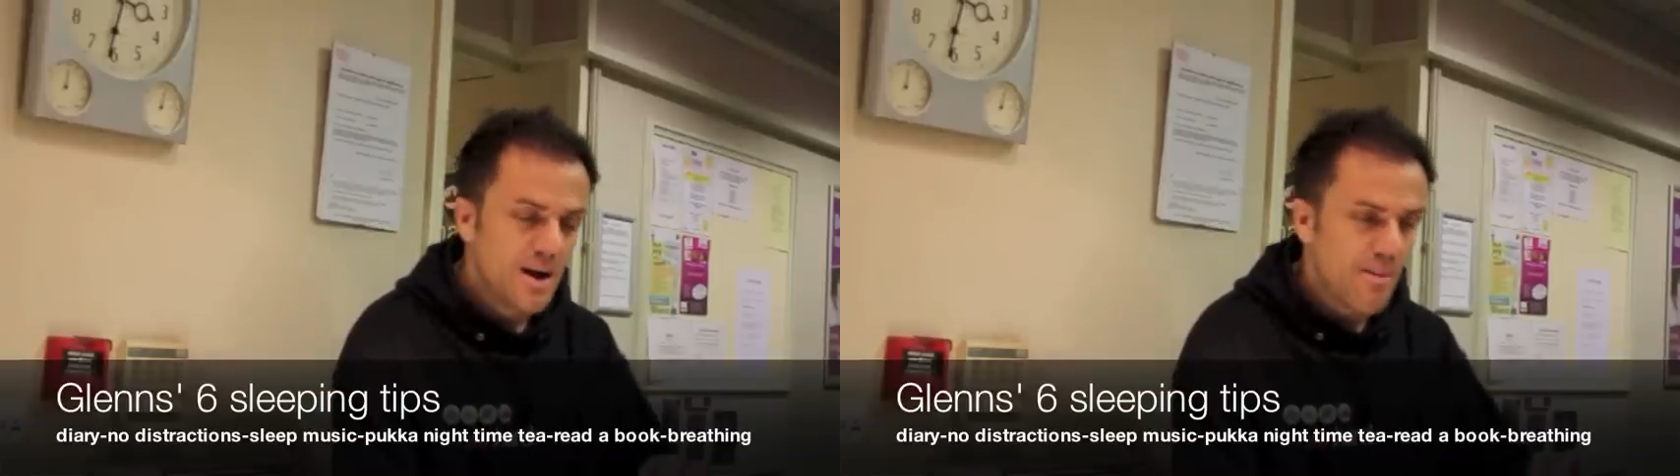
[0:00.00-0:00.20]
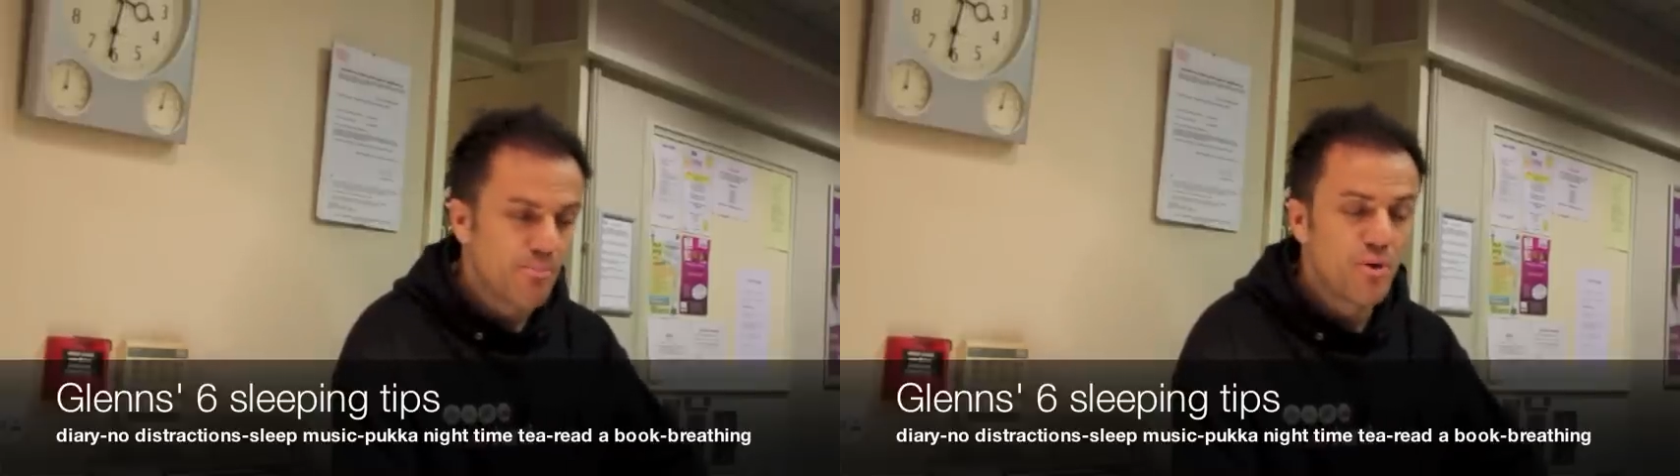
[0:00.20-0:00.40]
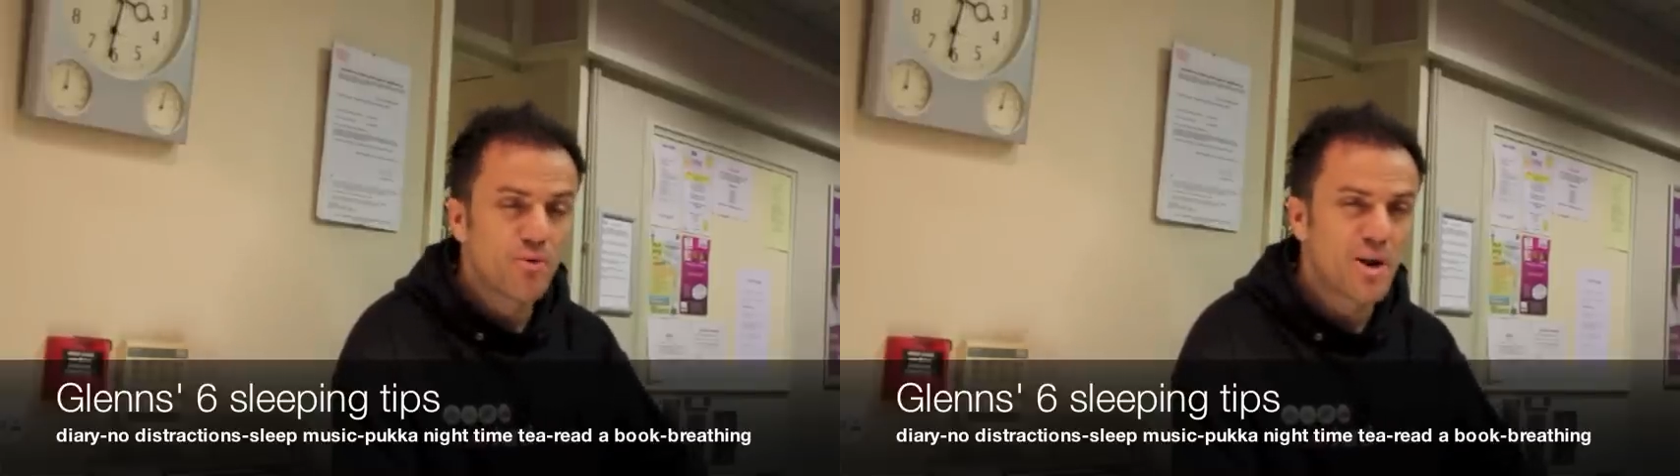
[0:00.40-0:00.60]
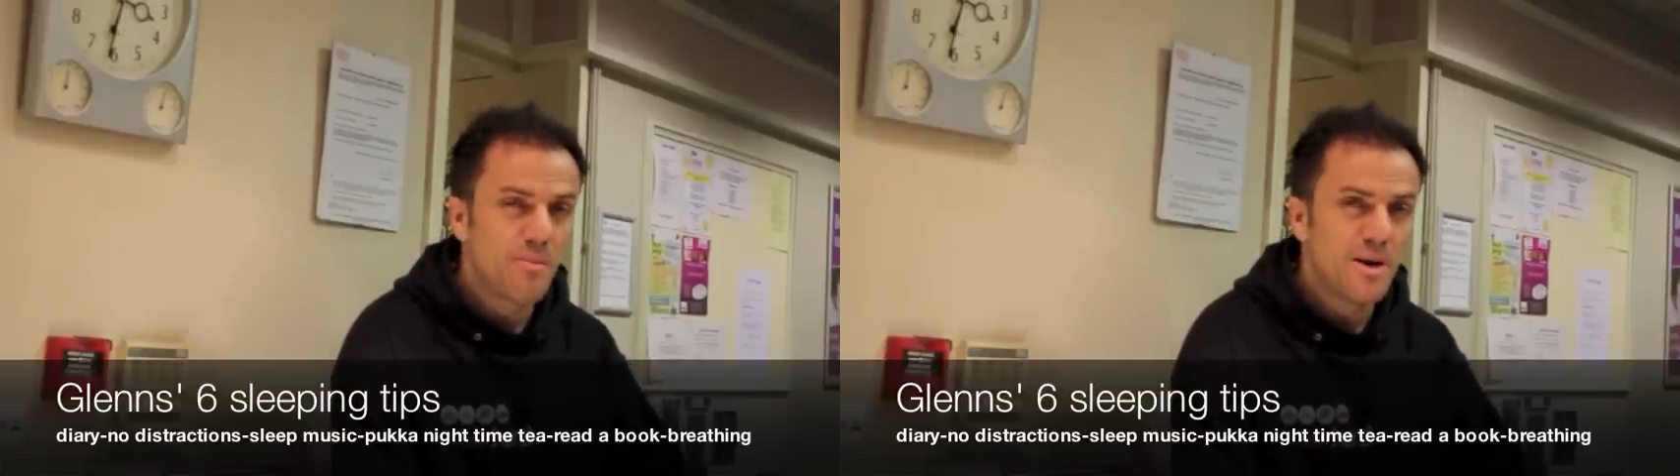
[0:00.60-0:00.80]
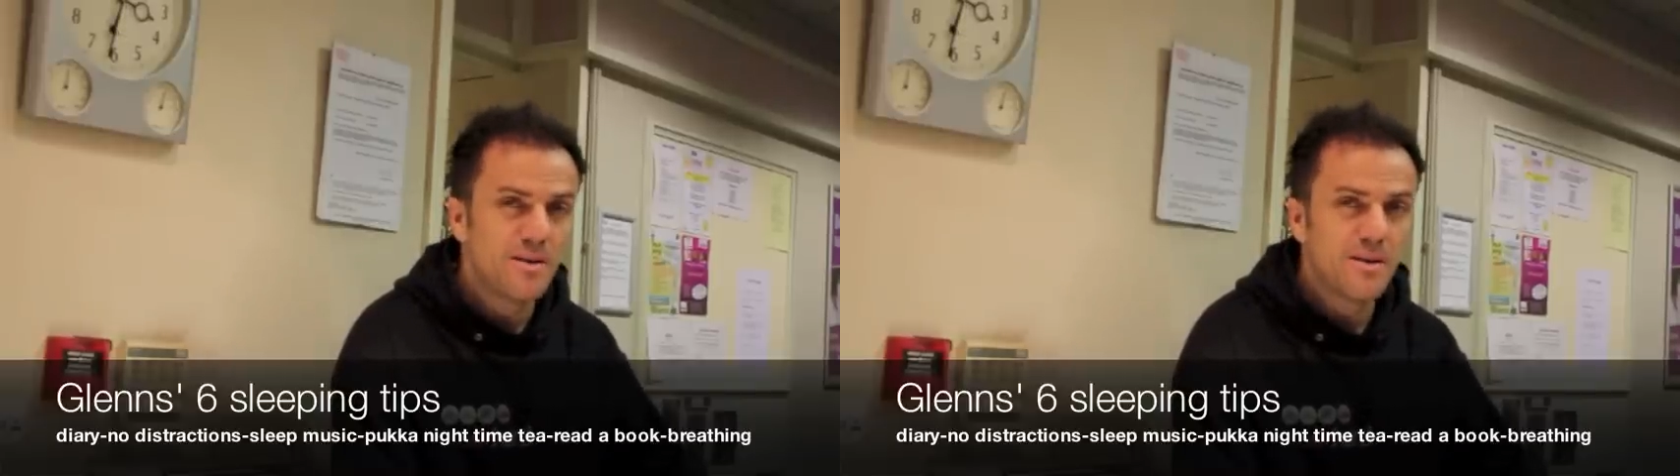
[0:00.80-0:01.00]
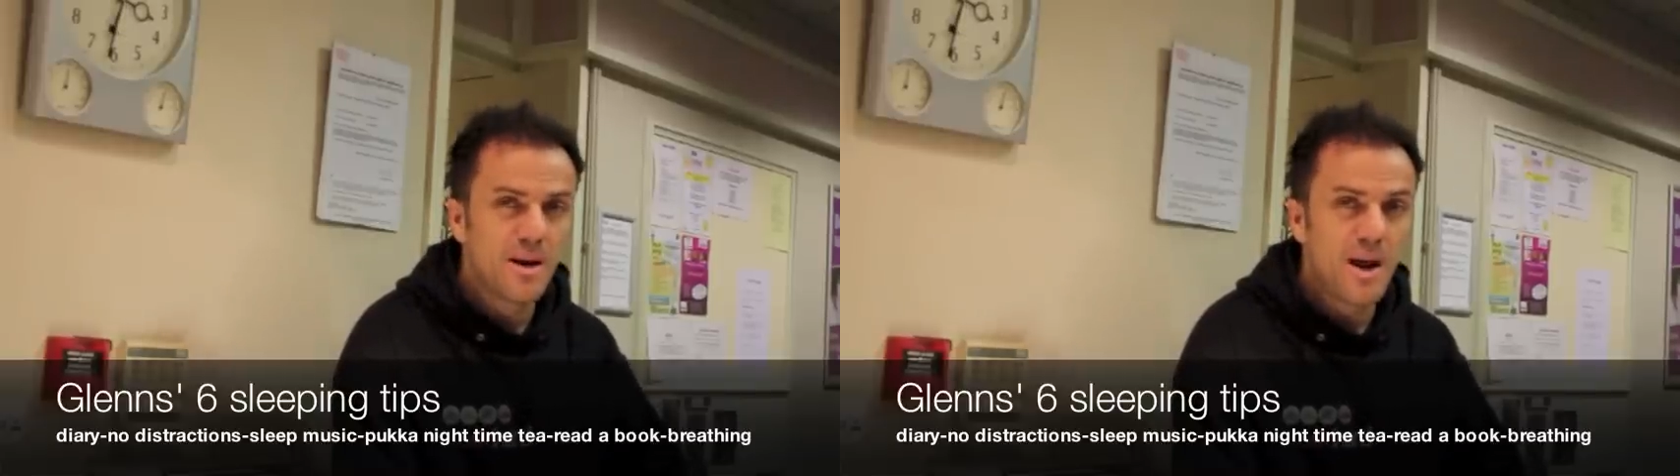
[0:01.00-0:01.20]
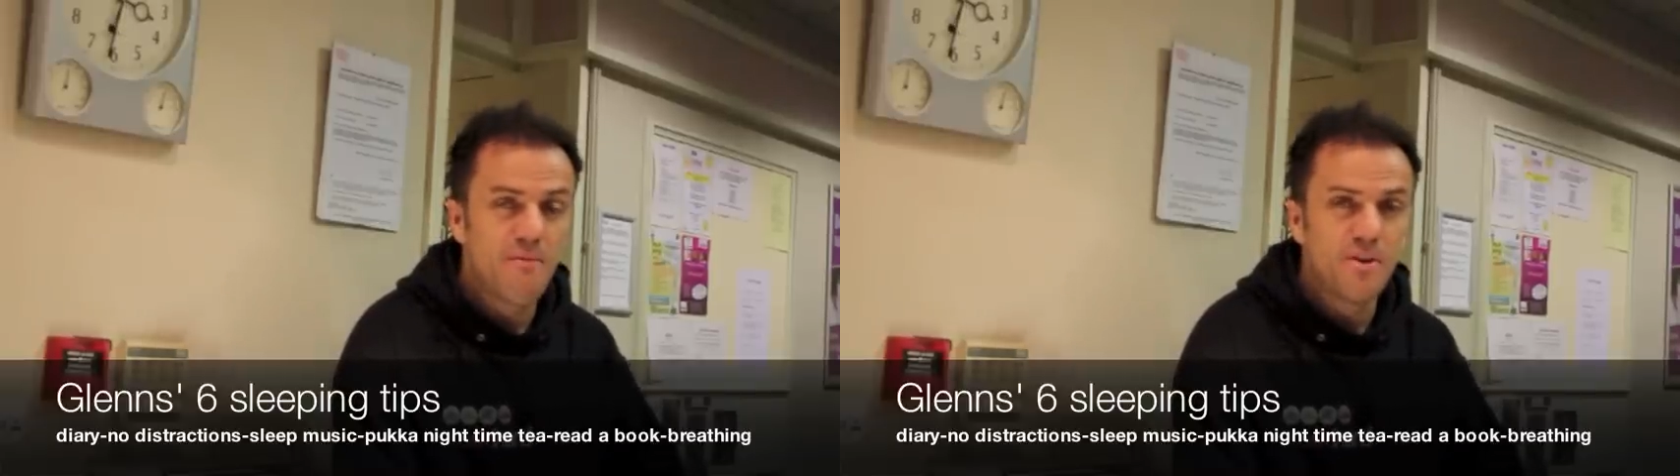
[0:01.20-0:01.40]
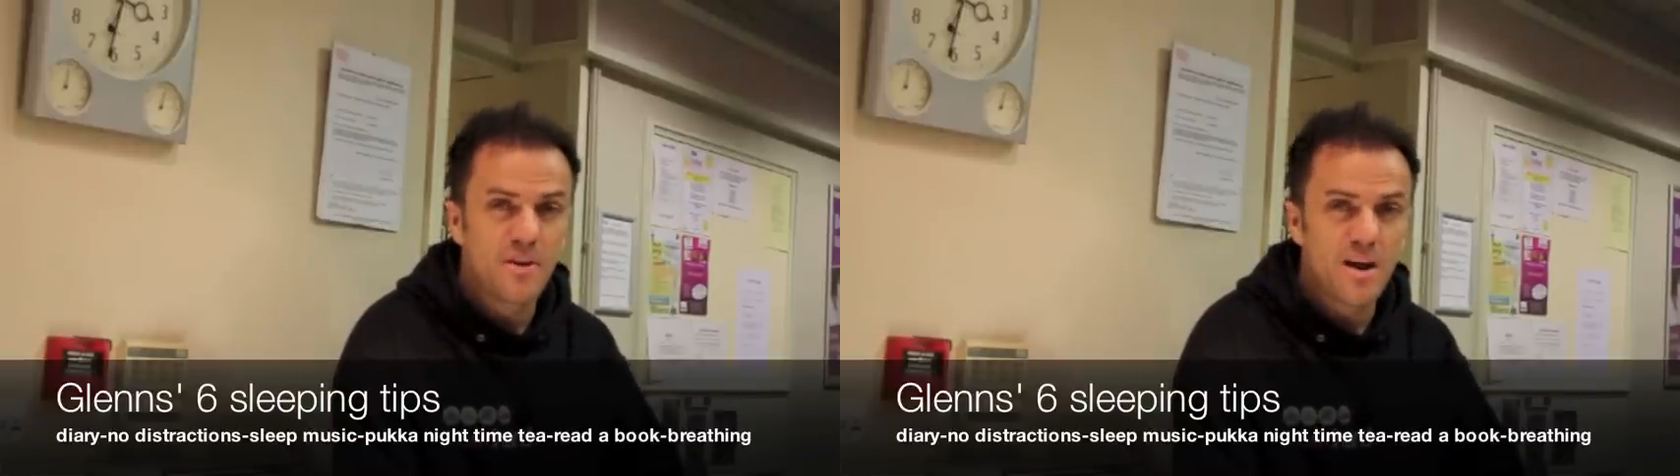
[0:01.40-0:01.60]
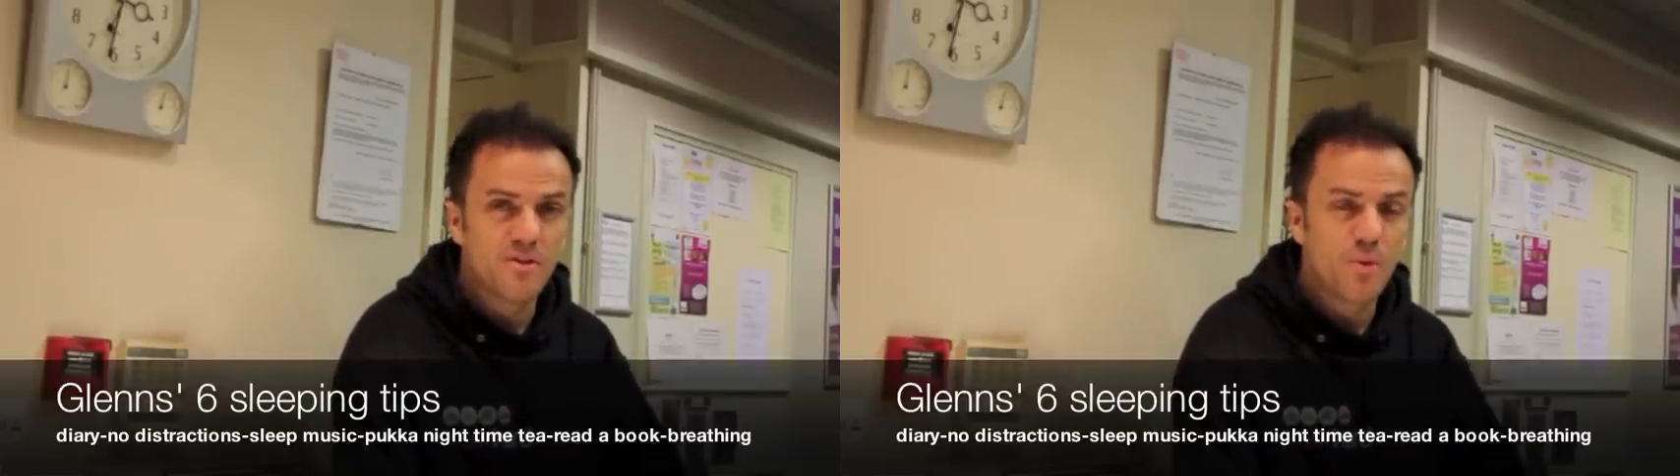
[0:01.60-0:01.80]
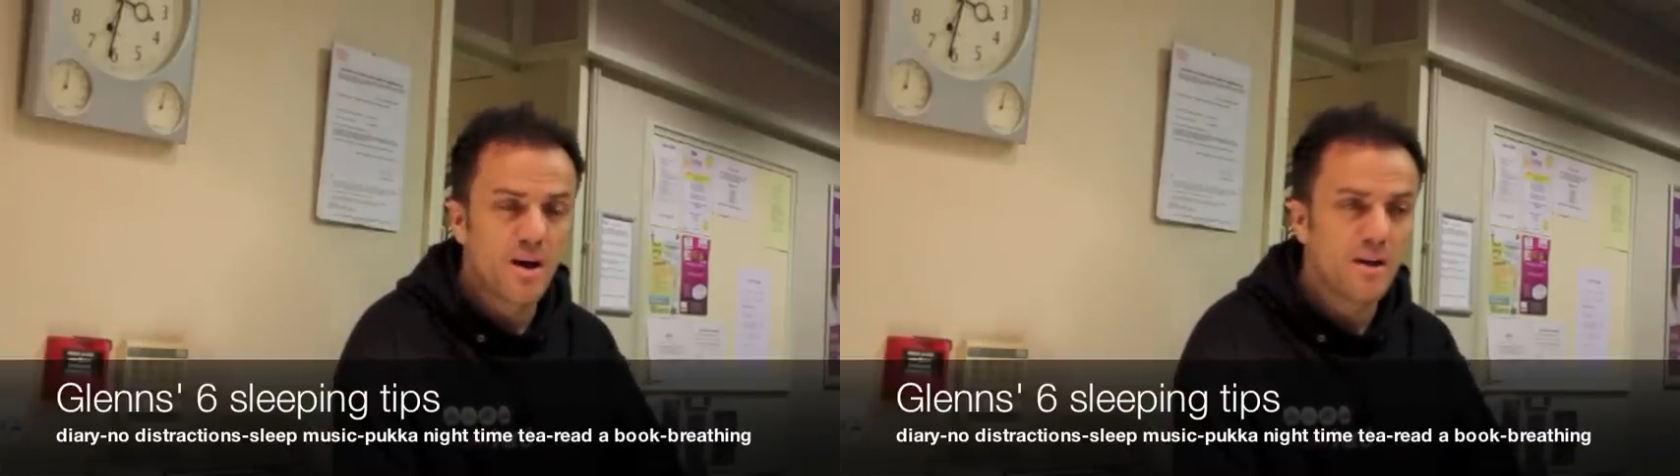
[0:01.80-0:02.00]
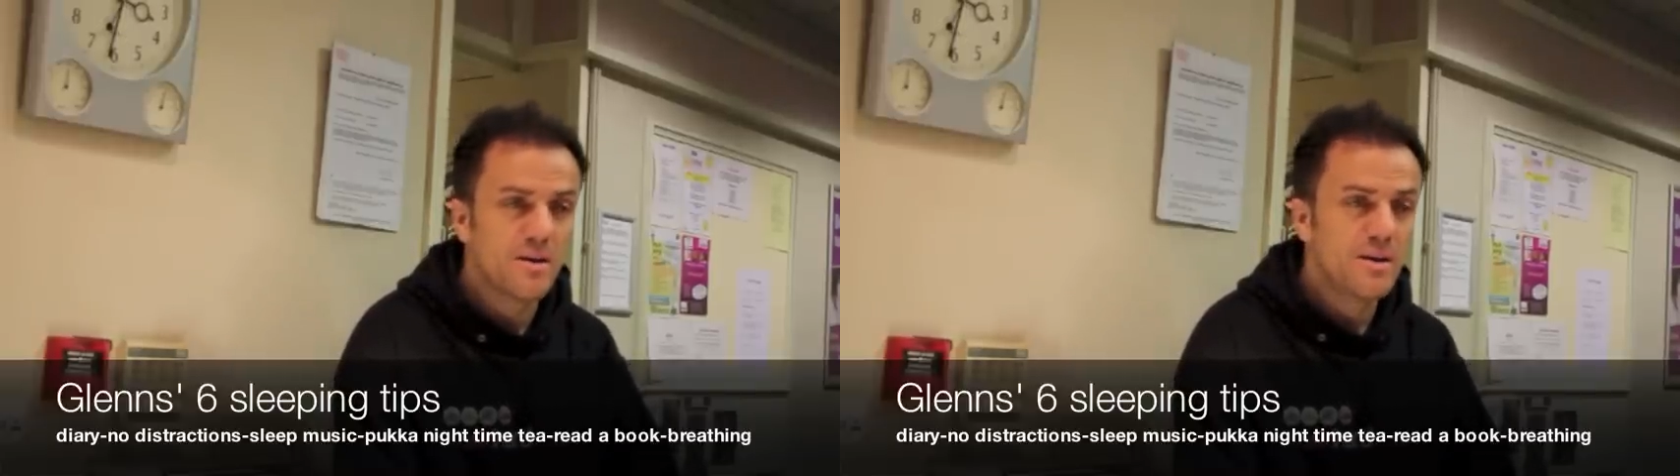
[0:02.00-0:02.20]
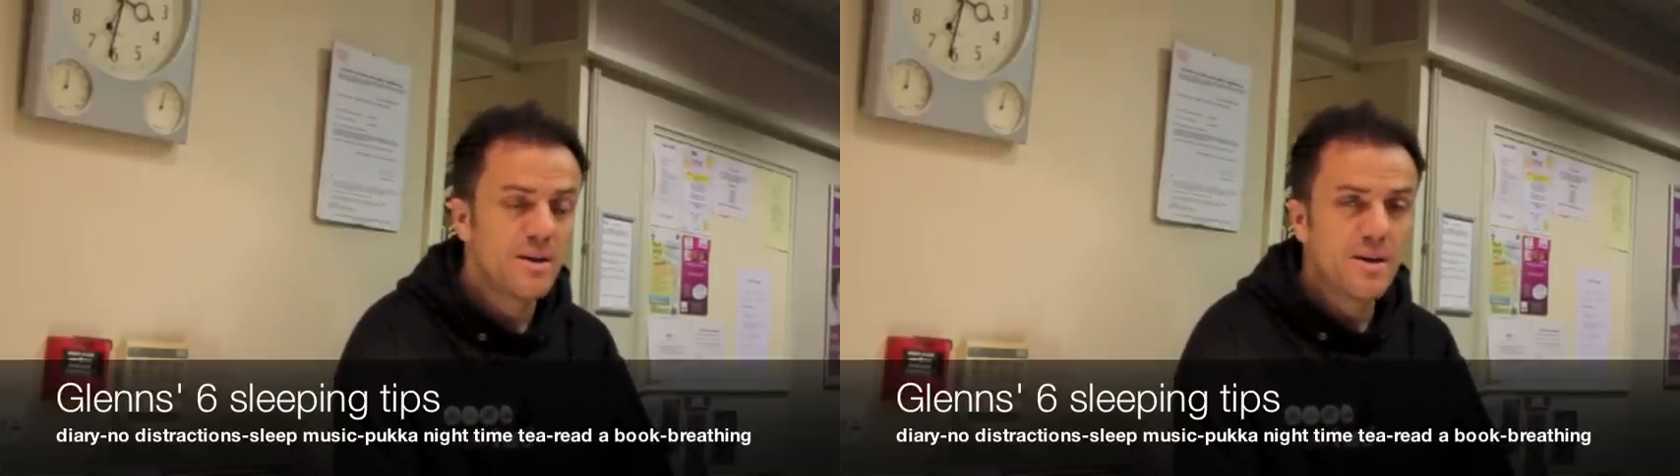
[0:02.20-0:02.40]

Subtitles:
and program in every day as well